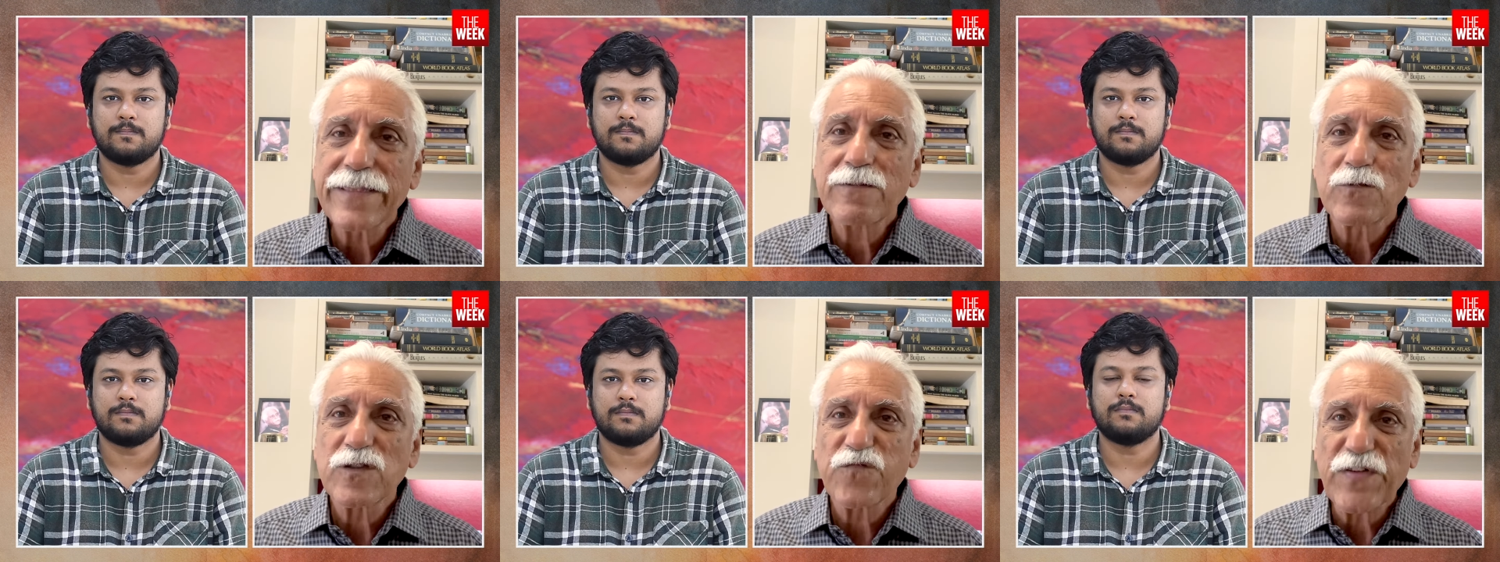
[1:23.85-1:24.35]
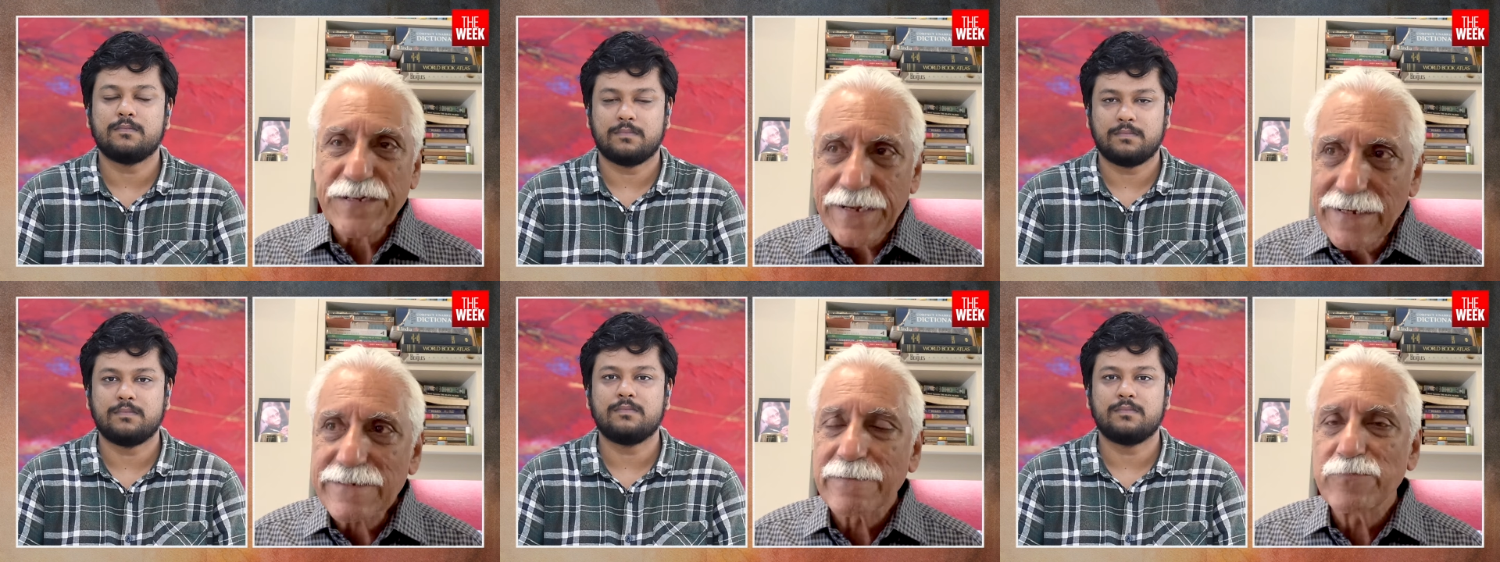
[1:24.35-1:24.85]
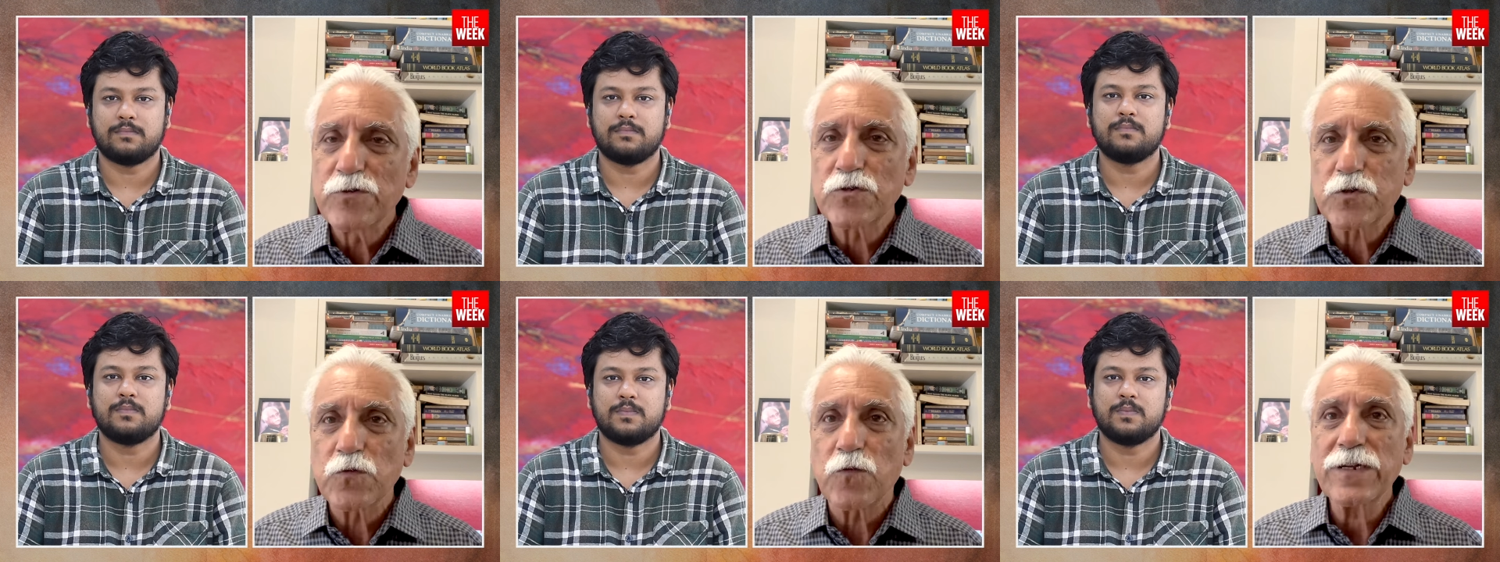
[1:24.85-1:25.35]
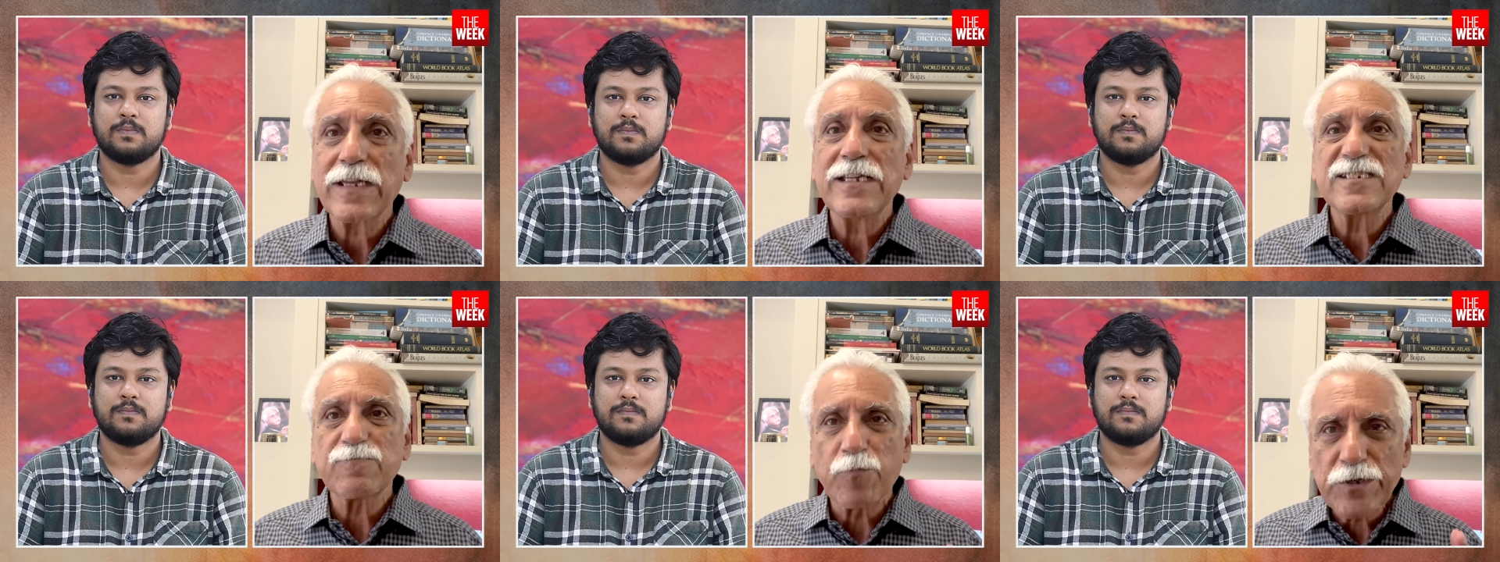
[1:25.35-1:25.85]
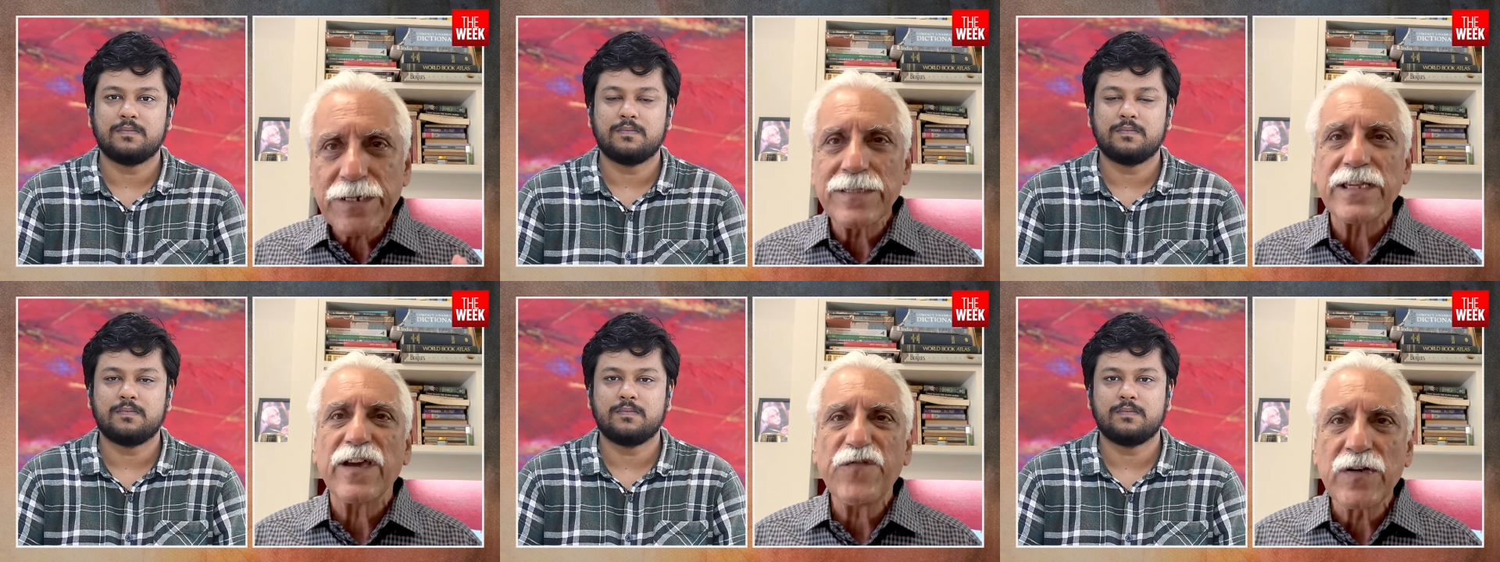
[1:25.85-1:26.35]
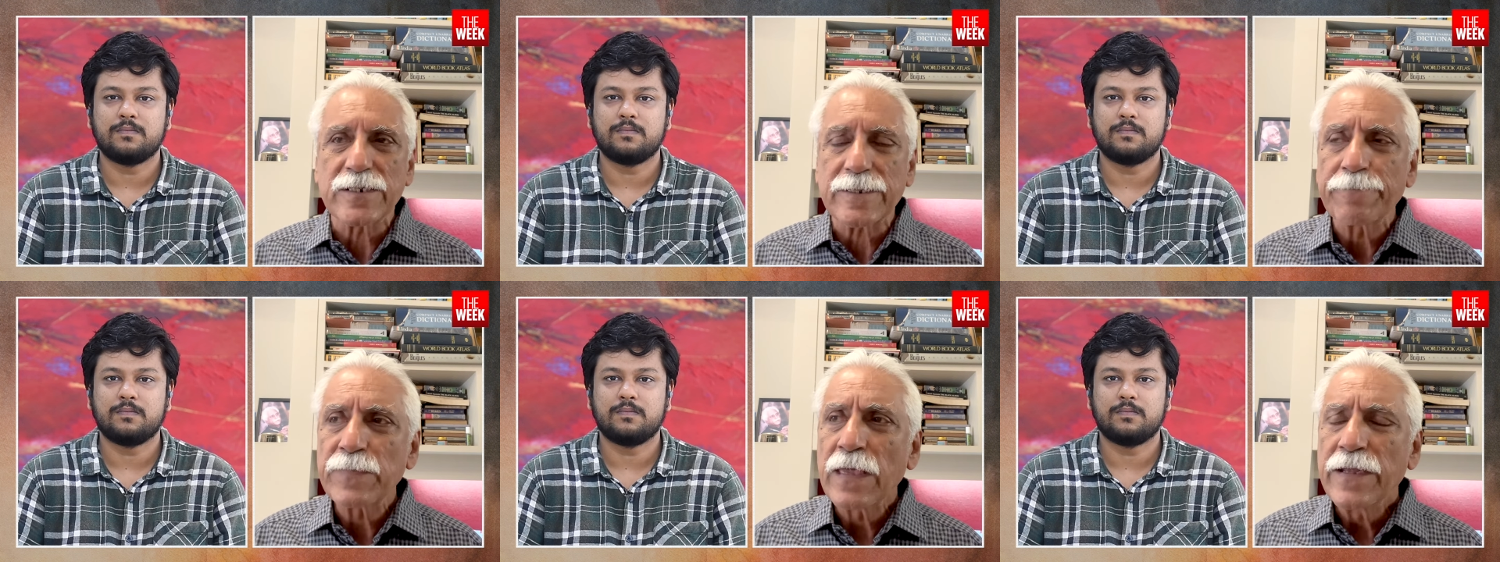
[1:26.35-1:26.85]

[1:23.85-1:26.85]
Speaker 1: I think was fitting tribute to what he's put in the effort.